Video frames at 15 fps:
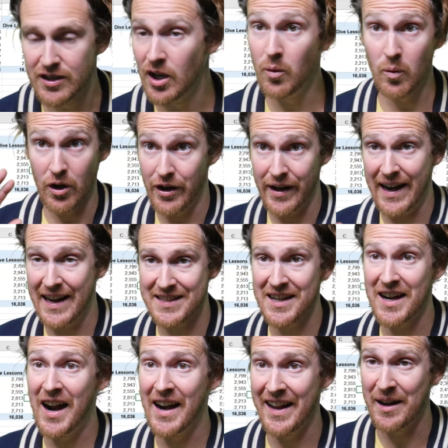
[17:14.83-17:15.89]
Don't worry, it
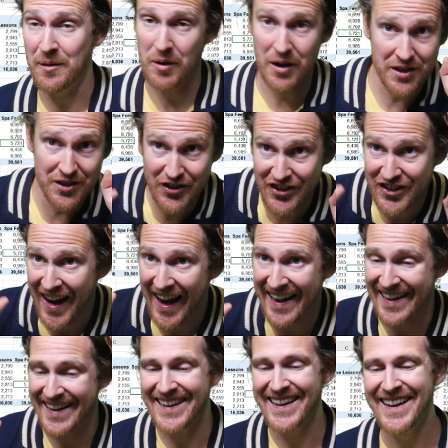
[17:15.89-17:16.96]
hasn't gone anywhere, it's just
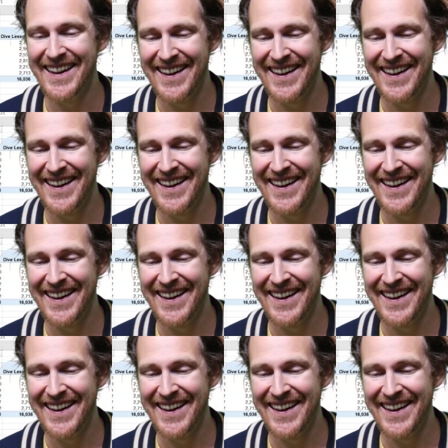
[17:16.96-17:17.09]
hiding.